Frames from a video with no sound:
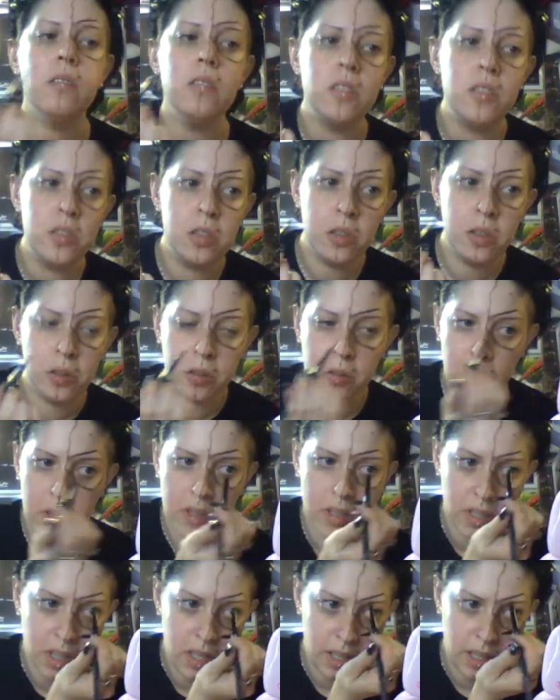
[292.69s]
to
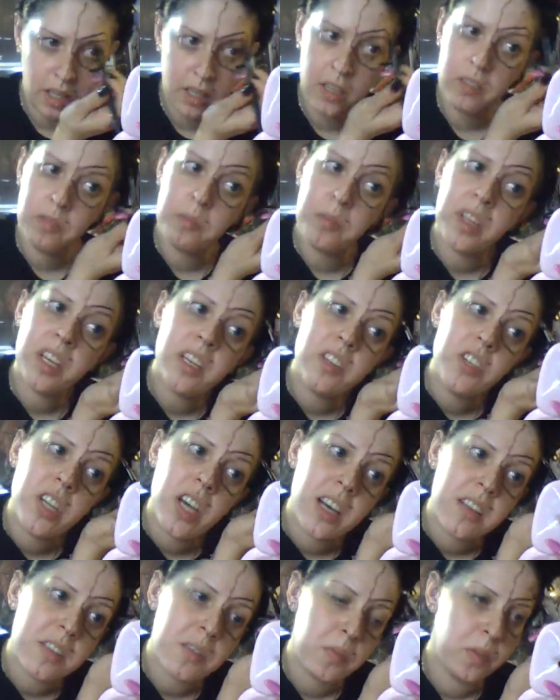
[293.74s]
kind of play
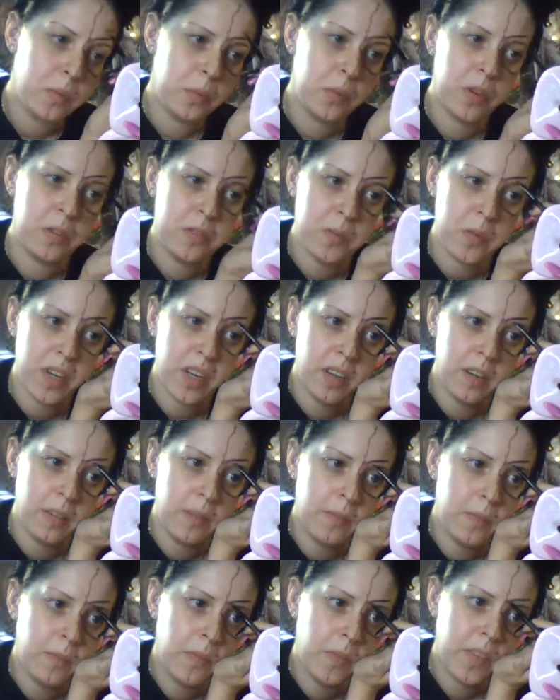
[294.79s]
chess with Bruce Wayne.
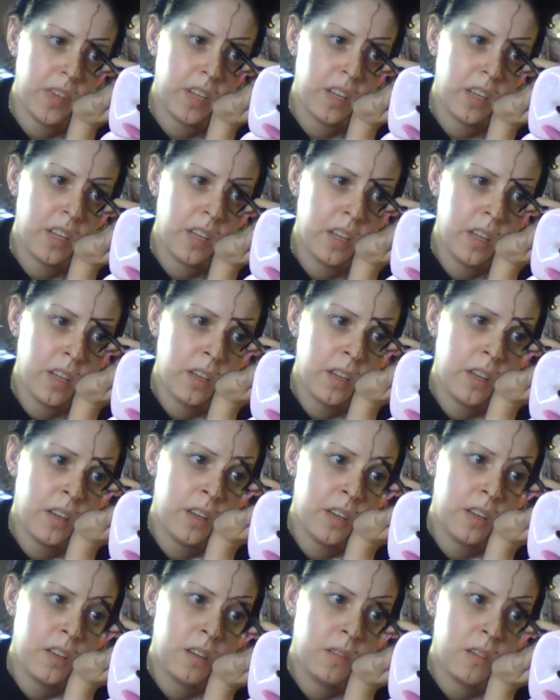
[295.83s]

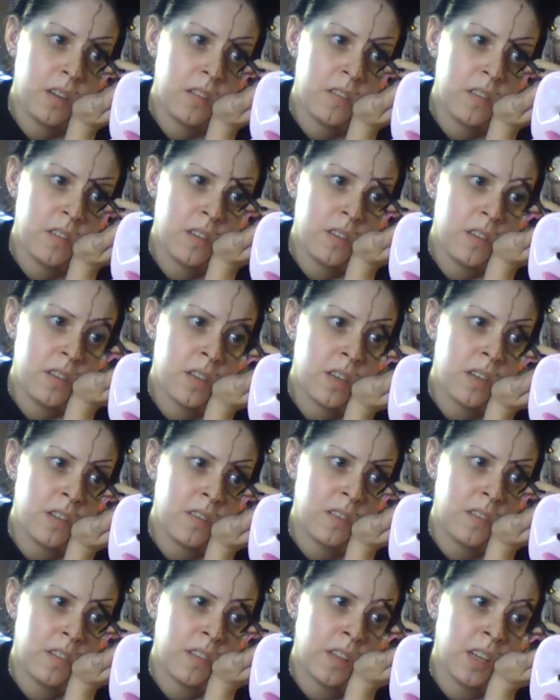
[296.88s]
She wasn't
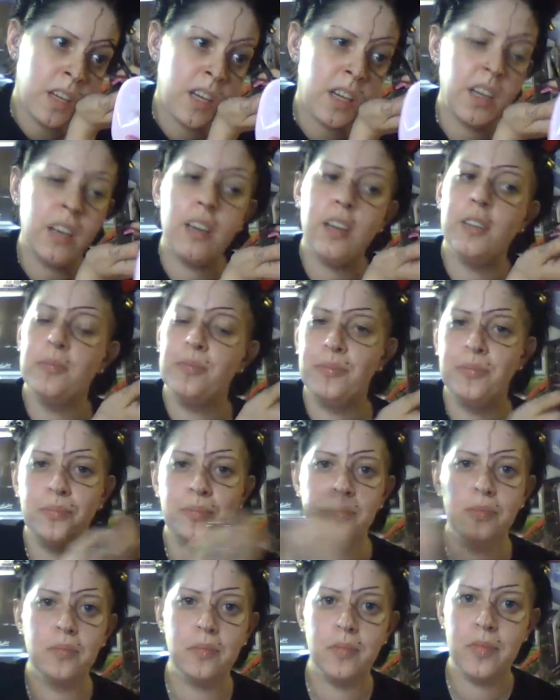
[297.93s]
just there
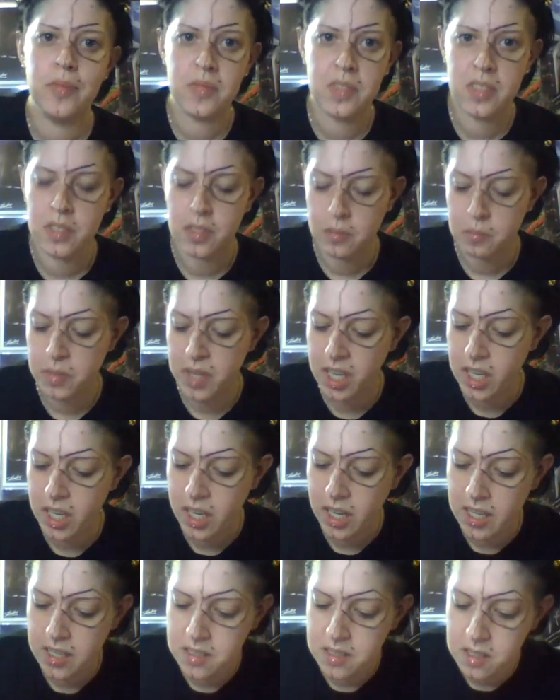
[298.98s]

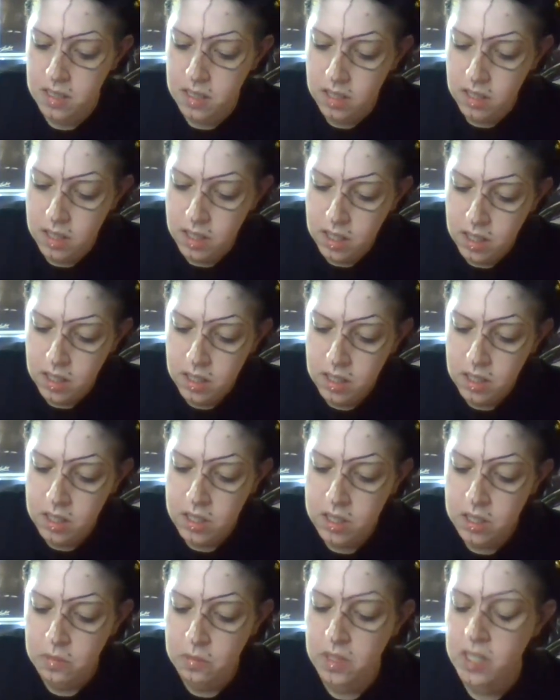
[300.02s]
because.
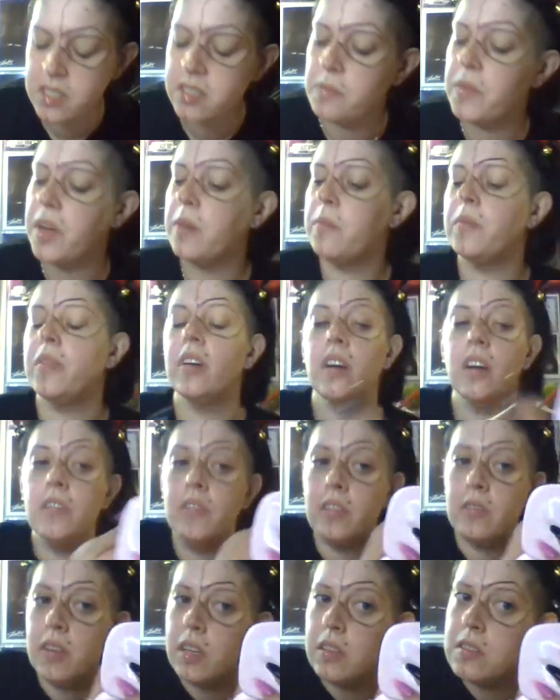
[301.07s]
She was a member of the
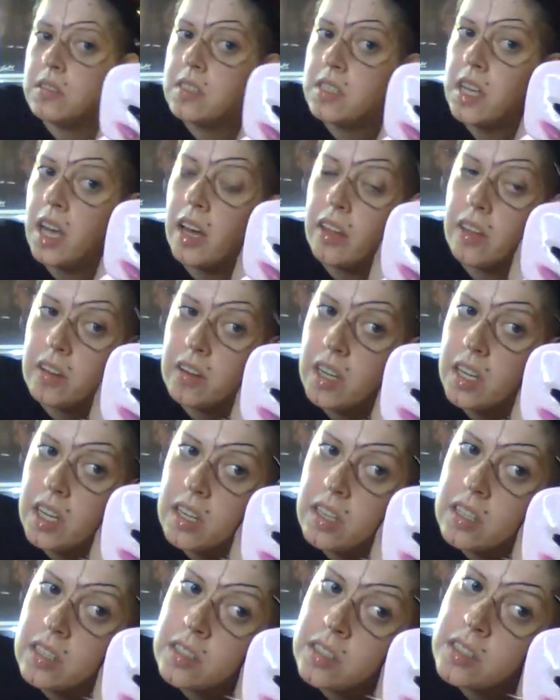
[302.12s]
Rogues Gallery.
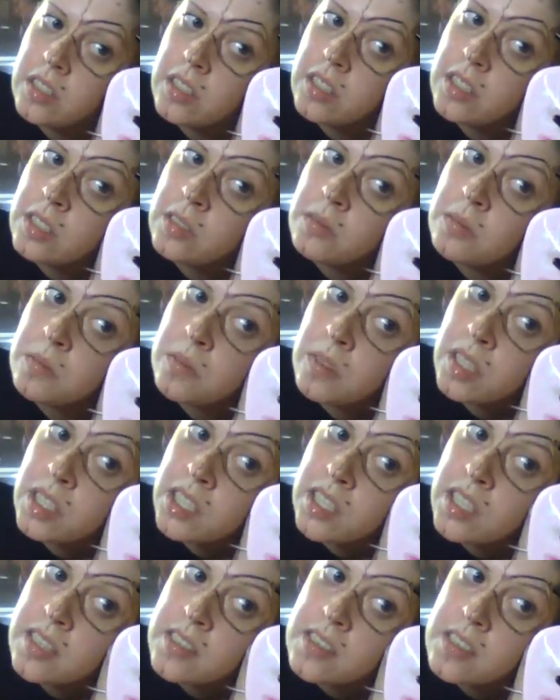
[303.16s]
She
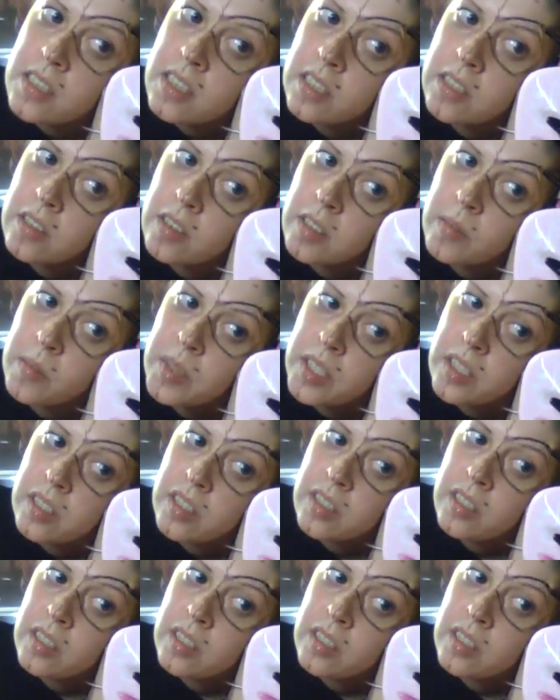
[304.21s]
was a criminal.